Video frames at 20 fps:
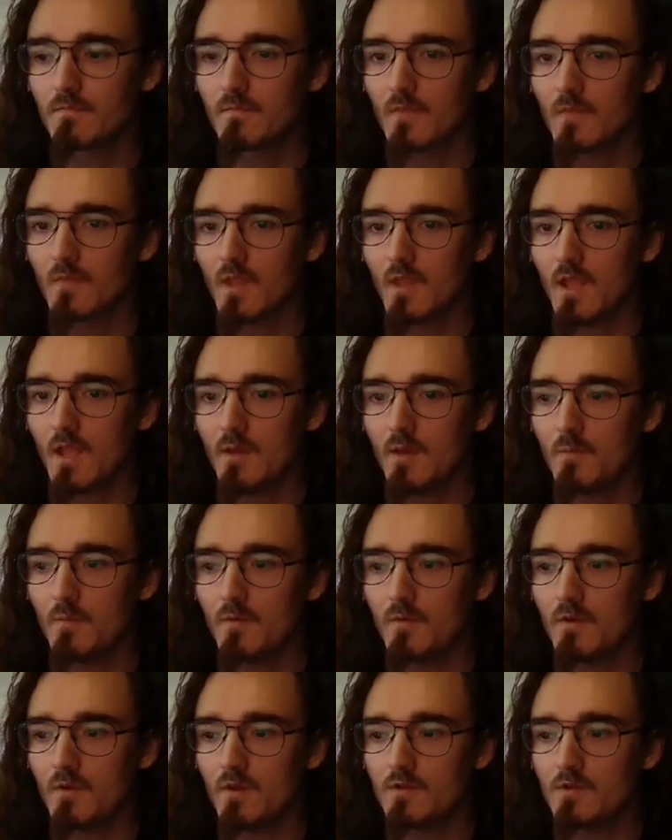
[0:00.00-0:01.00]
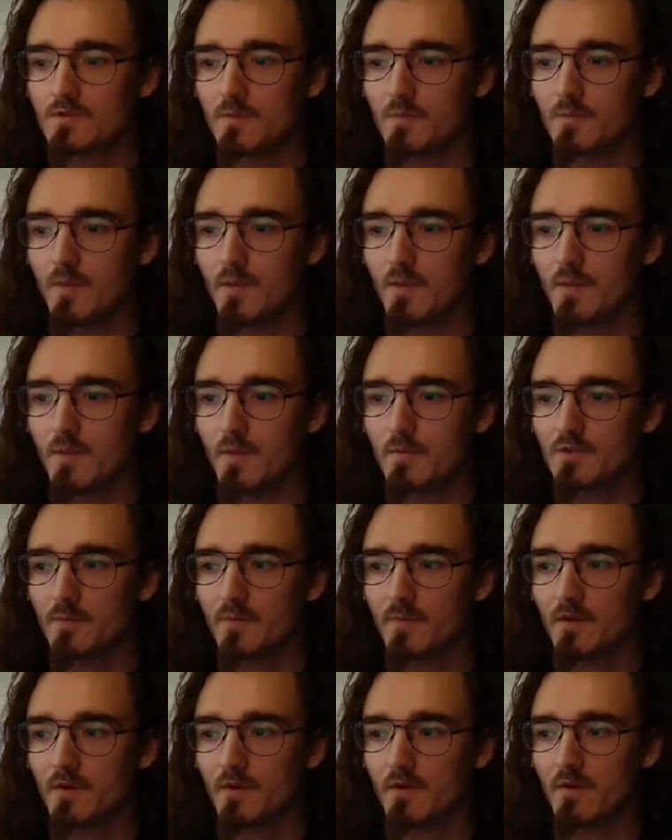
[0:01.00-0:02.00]
And we'll also be able to drop
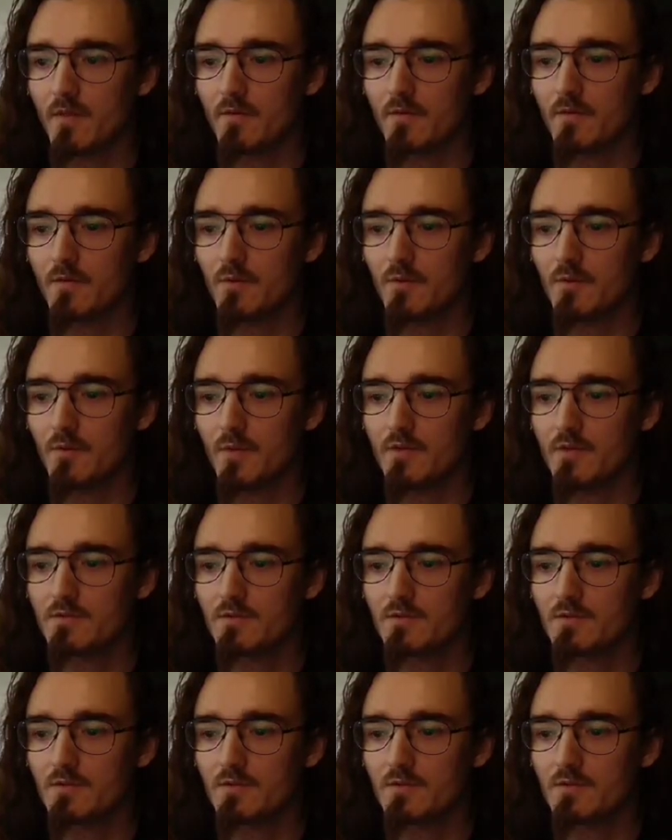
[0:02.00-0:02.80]
down another Doom Beast,